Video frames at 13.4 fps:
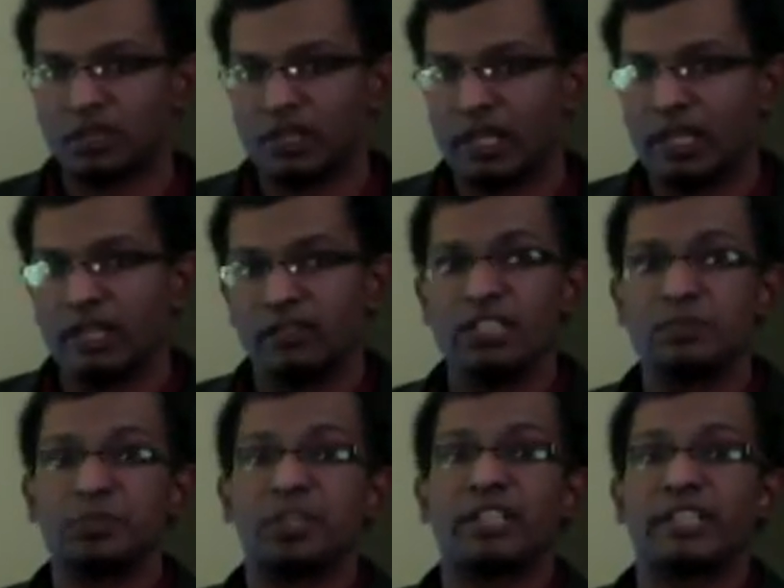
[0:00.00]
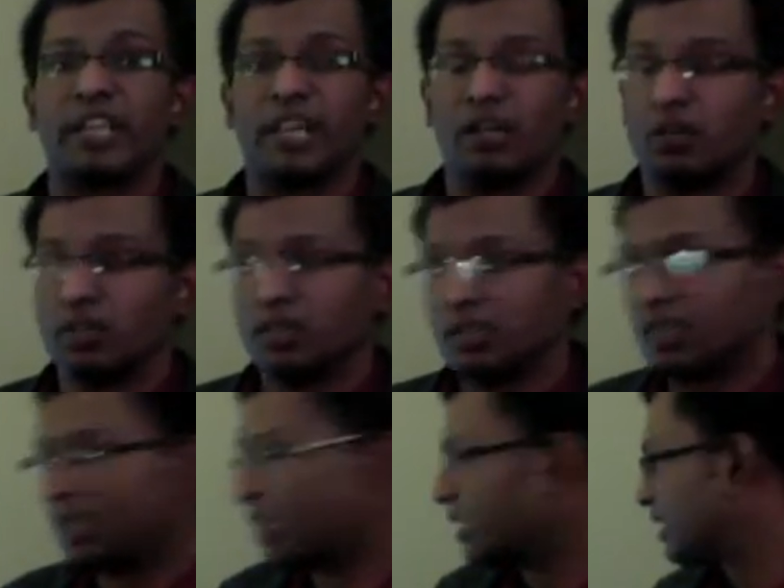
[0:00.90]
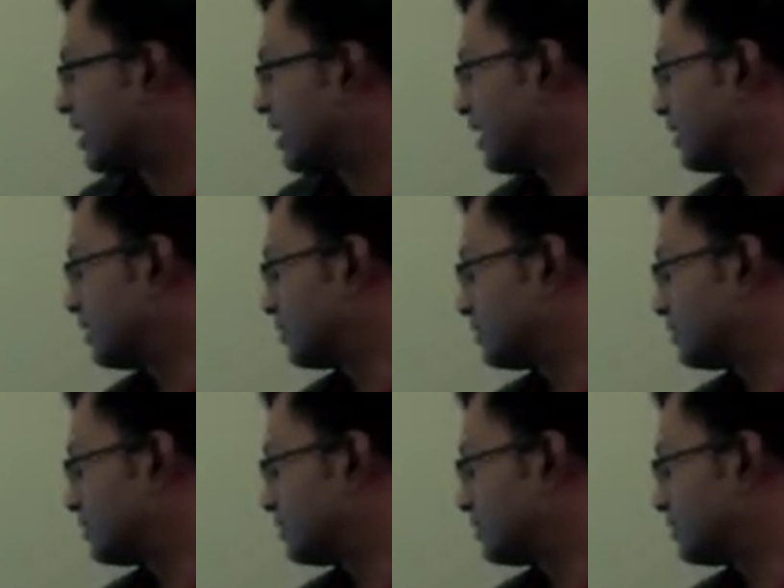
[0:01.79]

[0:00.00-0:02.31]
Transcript: This product alone can